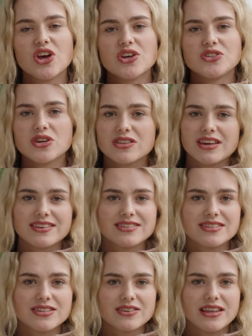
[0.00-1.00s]
do things
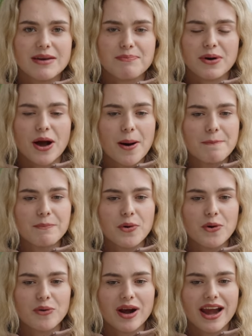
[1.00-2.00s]
until they become
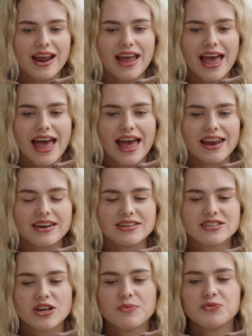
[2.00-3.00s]
boring
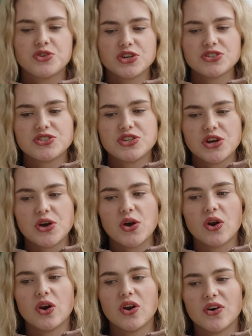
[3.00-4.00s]
and just
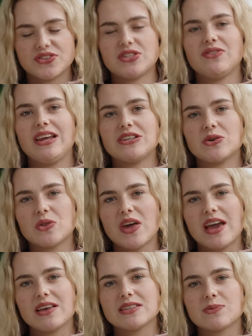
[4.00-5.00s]
do lots of little
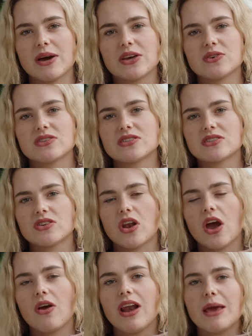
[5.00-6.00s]
things where you're
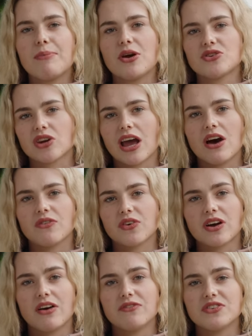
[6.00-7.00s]
slowly pushing out of
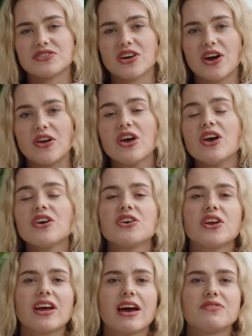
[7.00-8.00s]
your comfort zone.
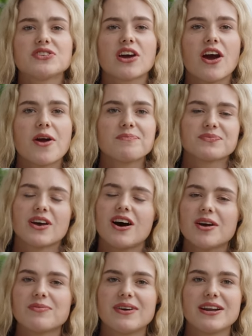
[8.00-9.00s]
You don't have to go,
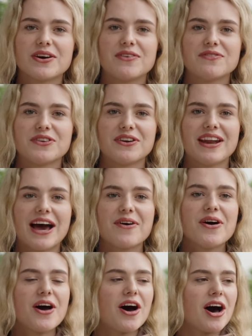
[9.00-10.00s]
I'm really confident
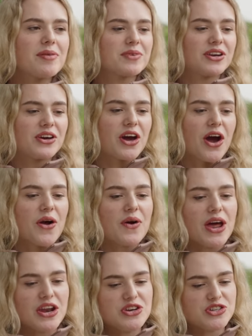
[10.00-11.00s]
now, I'm gonna go
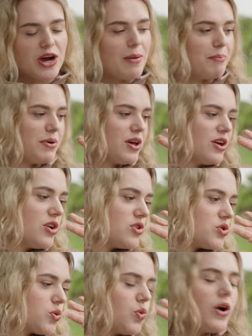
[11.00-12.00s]
and jump
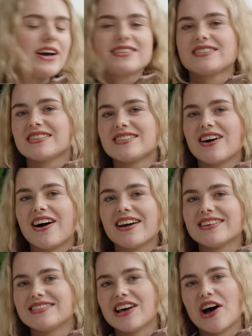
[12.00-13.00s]
twice the
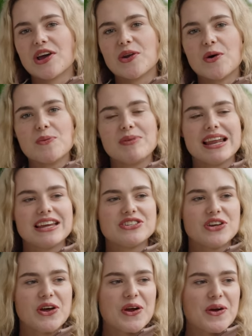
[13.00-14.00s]
size that I normally
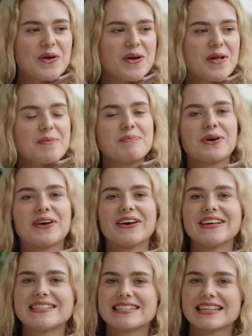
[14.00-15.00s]
do,
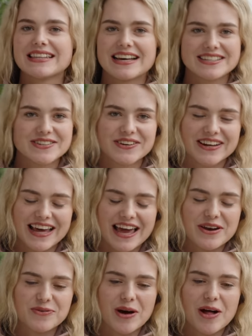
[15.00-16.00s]
because that's not gonna
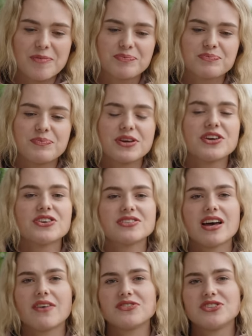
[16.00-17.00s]
end well. But you
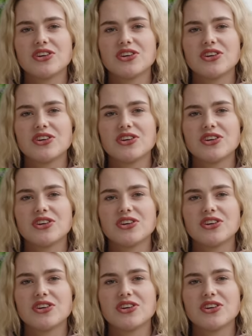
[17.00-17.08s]
just have to